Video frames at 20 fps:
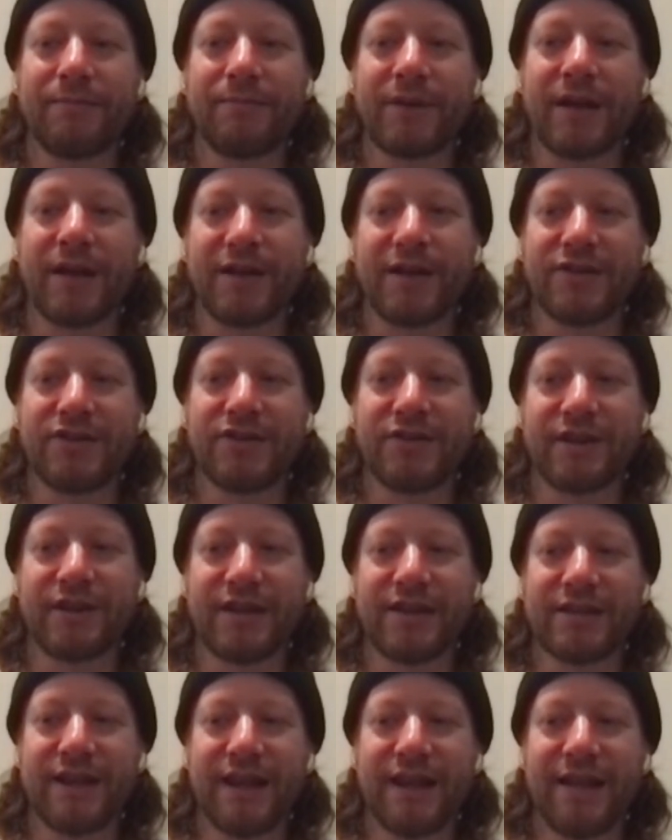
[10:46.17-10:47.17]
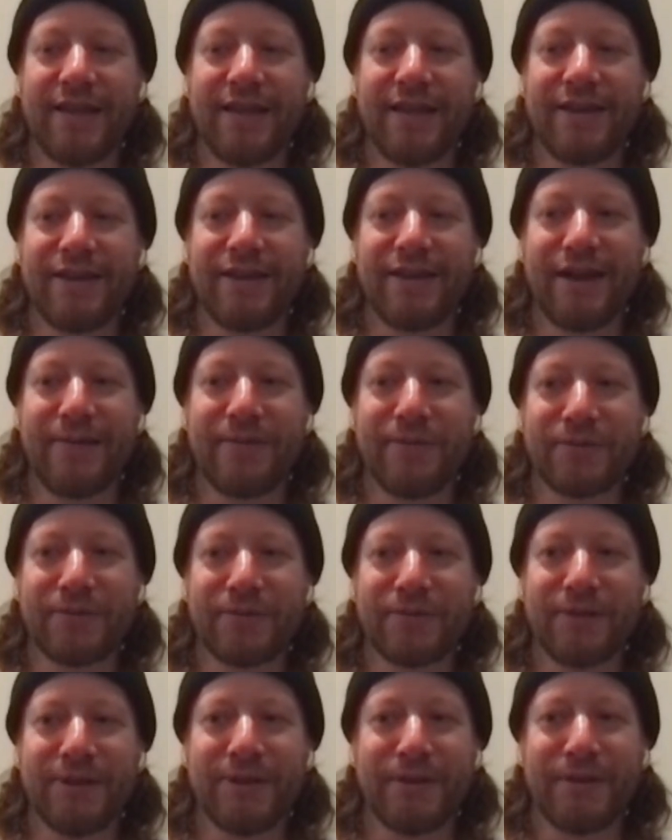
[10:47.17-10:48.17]
countries and then you're able
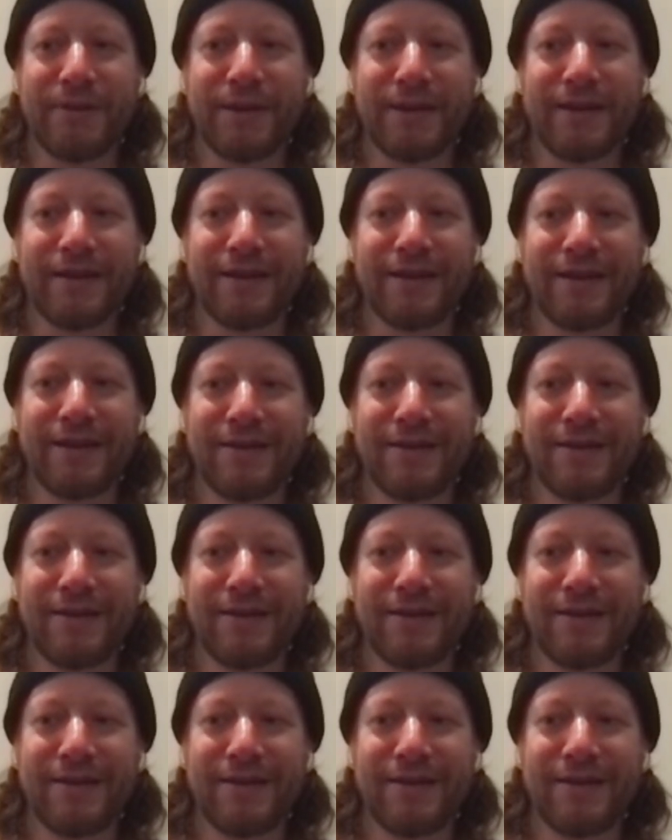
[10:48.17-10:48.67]
to play with like